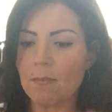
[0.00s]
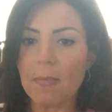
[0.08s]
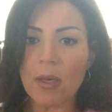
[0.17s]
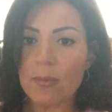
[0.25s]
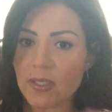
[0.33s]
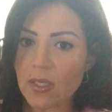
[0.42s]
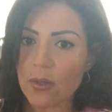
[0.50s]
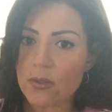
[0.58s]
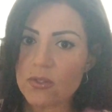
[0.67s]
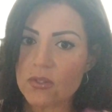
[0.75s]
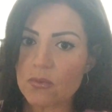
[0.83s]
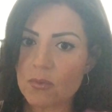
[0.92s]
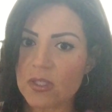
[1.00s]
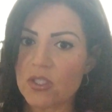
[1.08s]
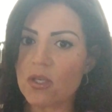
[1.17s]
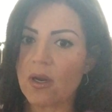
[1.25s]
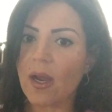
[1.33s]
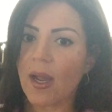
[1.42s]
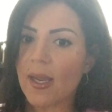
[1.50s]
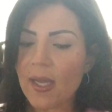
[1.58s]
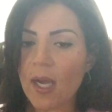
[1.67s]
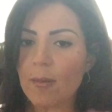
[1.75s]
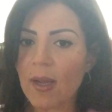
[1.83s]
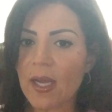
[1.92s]
Melba toast, which are high in
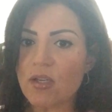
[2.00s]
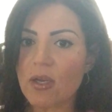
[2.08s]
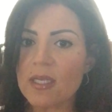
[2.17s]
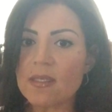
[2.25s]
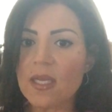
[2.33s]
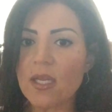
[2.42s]
carbohydrates,